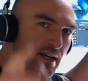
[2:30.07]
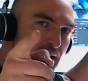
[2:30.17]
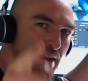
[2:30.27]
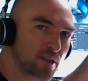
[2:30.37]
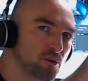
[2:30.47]

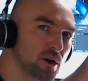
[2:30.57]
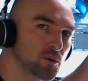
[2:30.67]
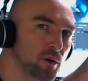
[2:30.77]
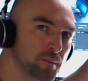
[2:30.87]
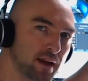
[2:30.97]
And the third
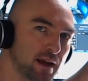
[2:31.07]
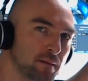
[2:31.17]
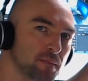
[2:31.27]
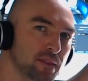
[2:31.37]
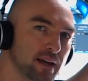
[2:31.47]

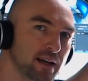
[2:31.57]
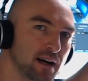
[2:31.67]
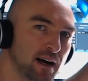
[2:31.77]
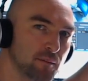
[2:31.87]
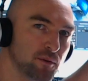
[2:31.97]
webcam that
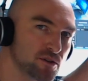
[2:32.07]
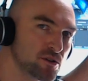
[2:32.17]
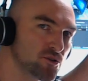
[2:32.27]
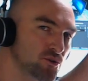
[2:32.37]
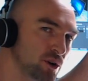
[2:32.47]
I'm
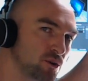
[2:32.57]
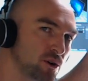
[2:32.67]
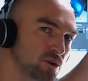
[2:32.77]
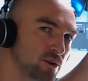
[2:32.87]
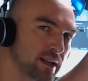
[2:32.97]
using to
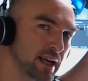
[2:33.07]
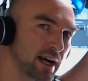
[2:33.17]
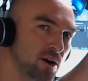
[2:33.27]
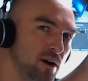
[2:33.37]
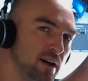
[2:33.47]
record right
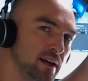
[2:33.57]
now